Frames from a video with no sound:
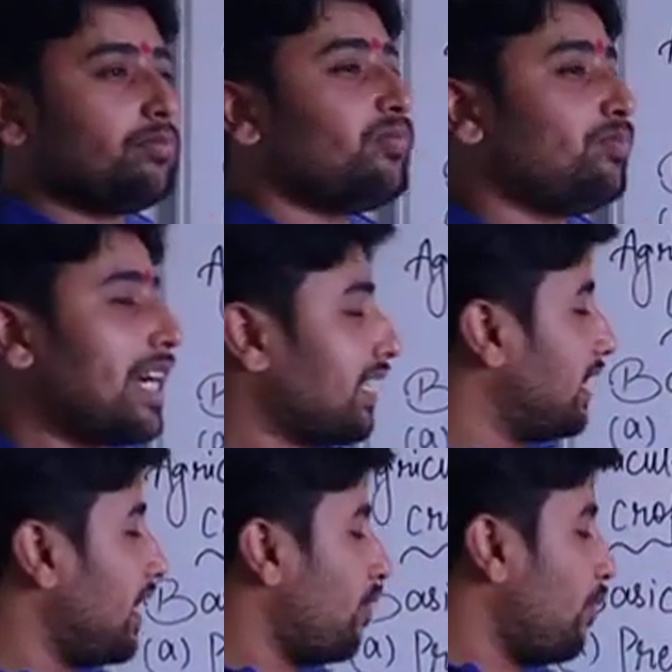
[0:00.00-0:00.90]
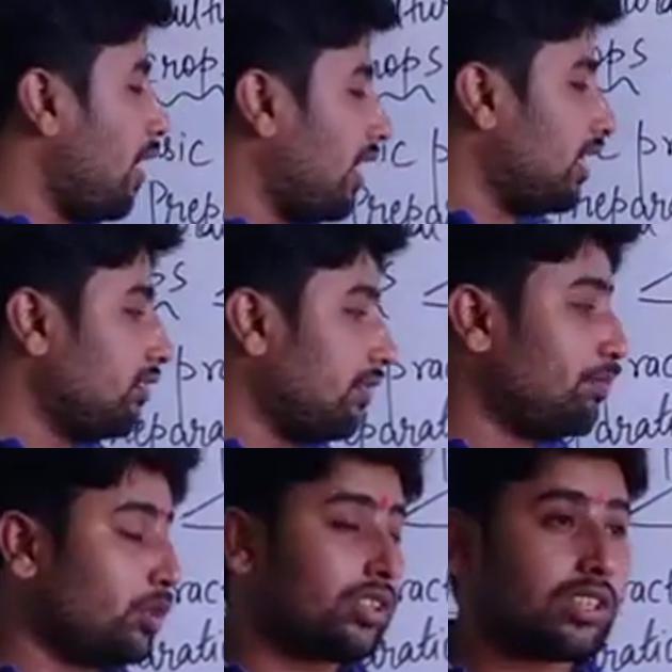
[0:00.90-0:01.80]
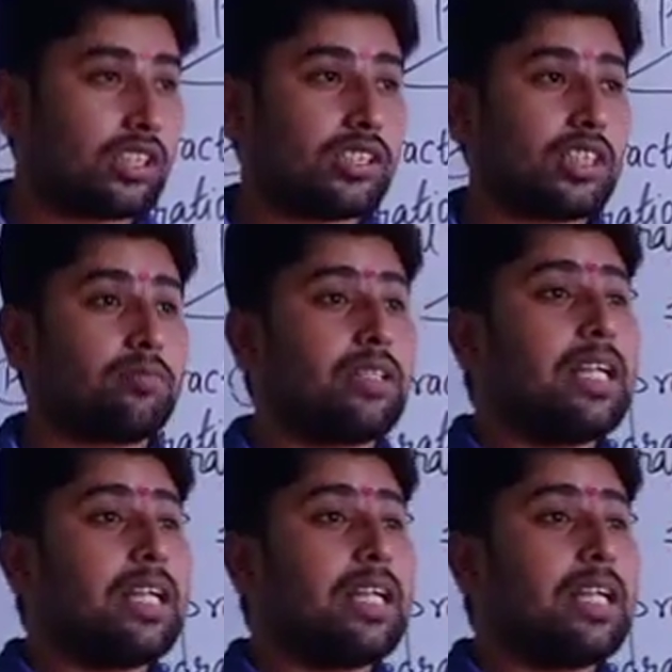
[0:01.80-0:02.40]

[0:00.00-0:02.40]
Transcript: bacteria and fungus we put some